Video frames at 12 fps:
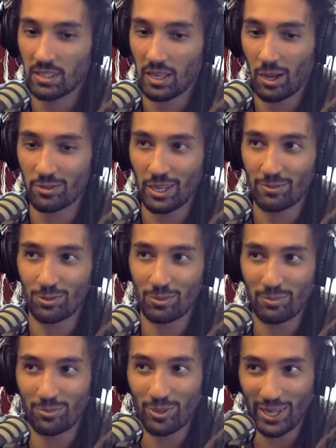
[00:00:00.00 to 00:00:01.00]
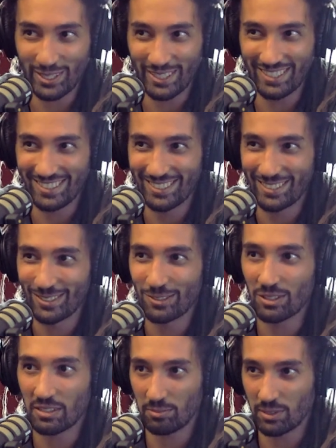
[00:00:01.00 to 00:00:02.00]
cows have to be pregnant
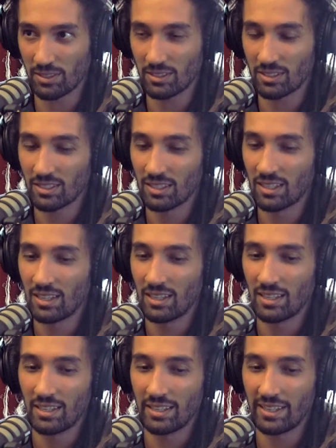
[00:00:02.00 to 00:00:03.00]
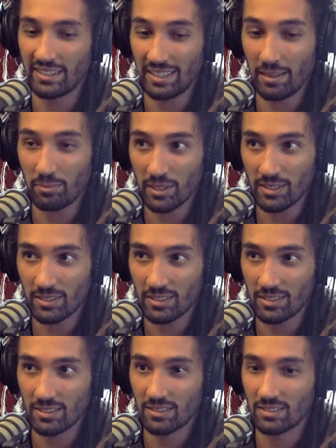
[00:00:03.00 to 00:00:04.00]
to give milk. And that
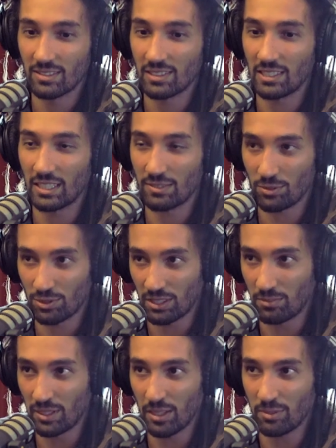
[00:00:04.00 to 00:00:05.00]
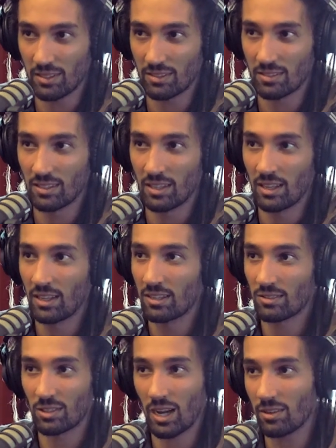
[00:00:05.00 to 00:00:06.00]
milk is for their babies.
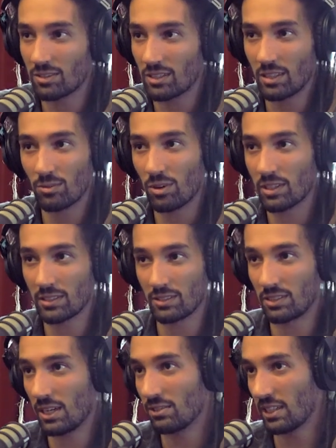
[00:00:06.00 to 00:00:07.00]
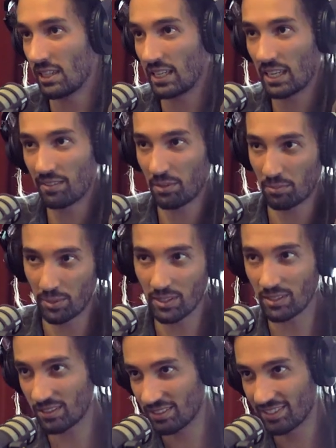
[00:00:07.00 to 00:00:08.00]
So cows are not walking around and giving
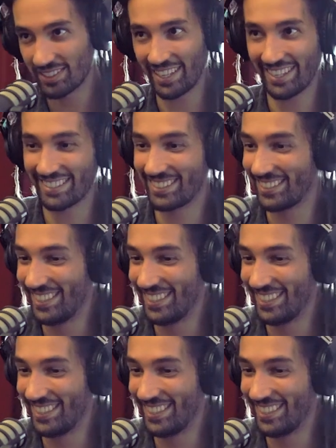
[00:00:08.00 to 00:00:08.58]
milk. Like,